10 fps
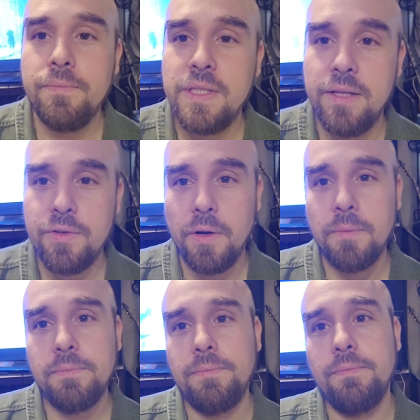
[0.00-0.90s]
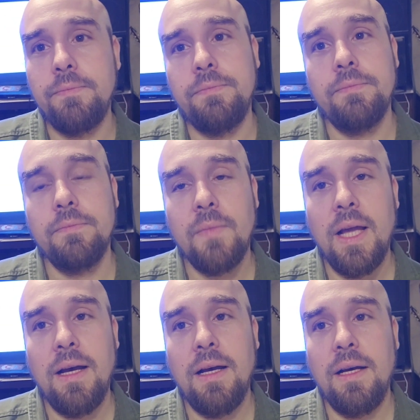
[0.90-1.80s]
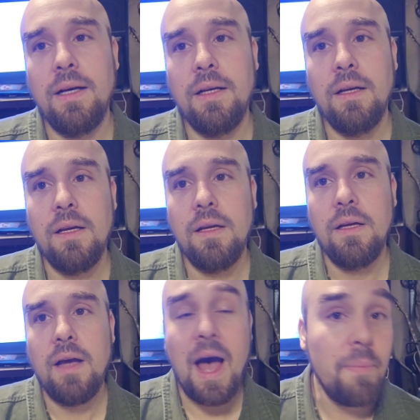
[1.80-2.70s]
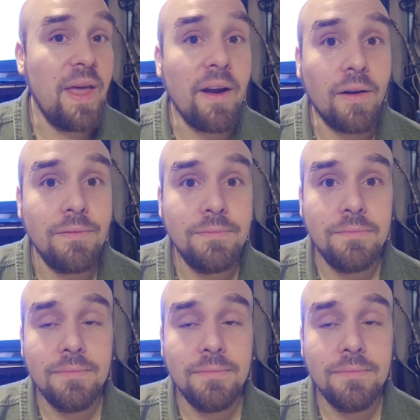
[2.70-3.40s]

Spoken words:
Syndrome, I'm there.